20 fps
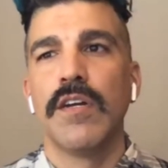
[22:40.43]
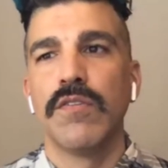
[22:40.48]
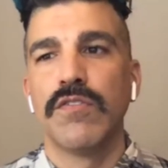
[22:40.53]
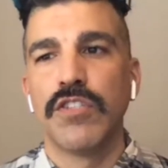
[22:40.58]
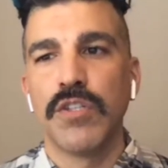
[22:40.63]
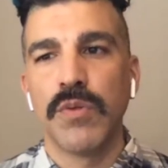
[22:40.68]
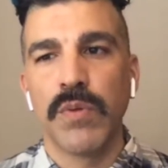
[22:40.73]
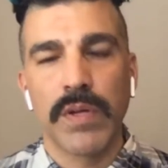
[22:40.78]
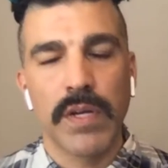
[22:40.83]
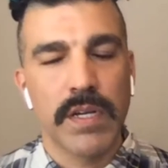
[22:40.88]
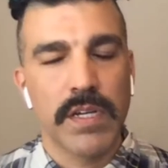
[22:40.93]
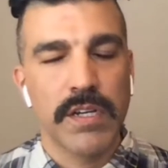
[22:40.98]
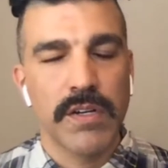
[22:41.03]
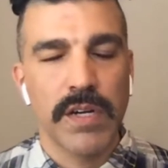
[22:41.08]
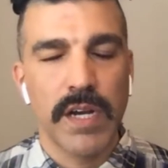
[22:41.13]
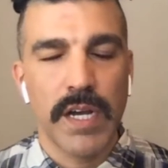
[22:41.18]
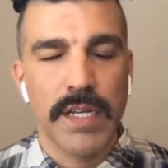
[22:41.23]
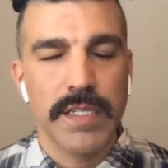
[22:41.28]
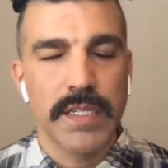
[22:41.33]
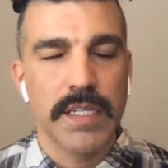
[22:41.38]
doing a
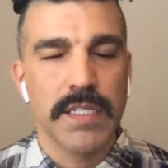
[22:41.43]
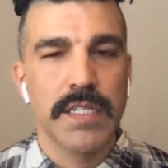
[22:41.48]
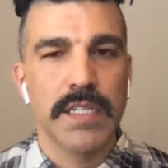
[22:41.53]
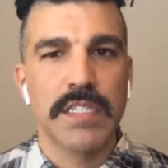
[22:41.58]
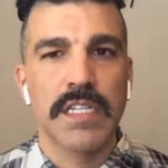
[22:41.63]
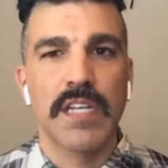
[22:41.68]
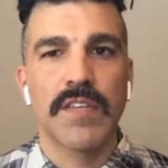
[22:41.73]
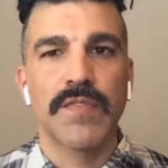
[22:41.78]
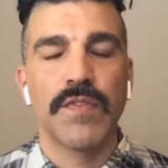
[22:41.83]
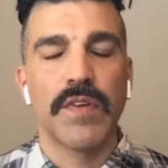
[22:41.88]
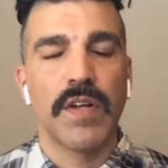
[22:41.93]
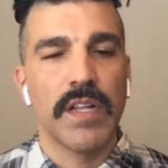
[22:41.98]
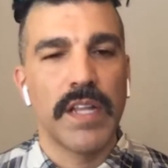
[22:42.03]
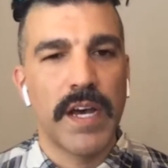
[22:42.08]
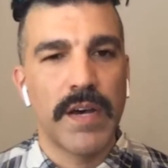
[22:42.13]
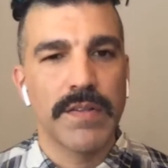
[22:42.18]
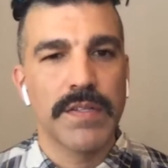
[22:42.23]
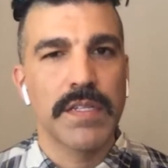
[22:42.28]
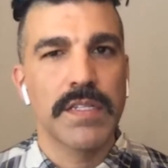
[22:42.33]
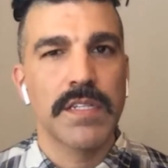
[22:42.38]
Curiosity successful
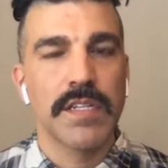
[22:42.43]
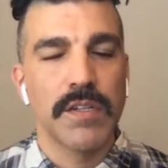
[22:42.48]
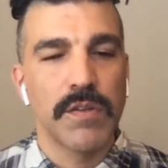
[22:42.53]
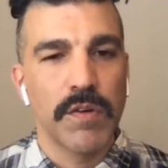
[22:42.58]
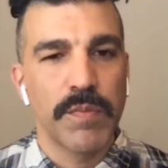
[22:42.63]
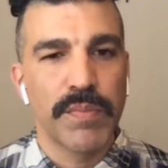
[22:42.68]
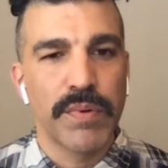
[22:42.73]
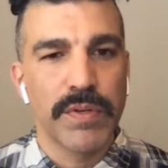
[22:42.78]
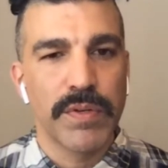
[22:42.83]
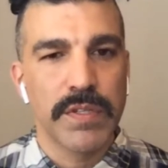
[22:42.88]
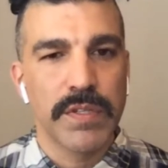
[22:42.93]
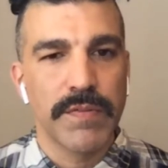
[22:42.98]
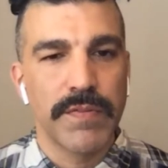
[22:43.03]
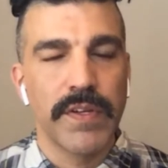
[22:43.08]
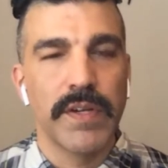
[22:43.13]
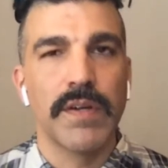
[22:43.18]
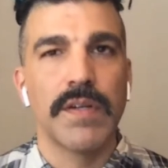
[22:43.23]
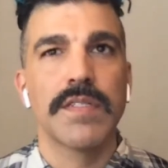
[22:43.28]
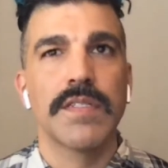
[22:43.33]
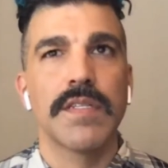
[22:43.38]
allows us to do a
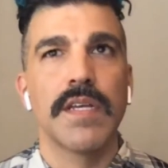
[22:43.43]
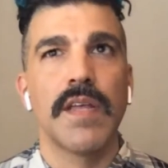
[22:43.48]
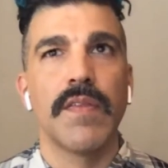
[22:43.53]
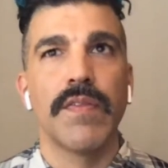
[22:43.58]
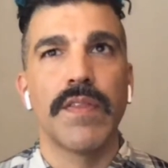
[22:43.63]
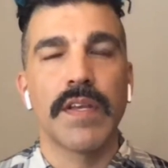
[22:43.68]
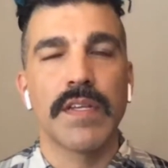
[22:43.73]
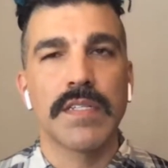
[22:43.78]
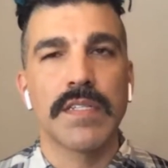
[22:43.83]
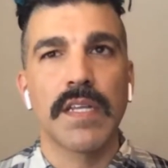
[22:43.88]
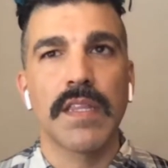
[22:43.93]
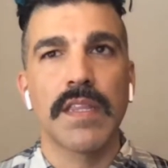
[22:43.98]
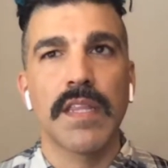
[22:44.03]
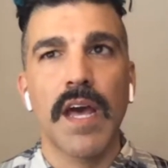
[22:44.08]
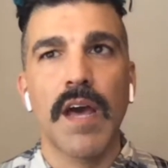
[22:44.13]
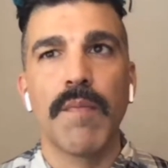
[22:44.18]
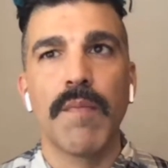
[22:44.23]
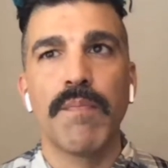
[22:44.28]
Perseverance and things like that.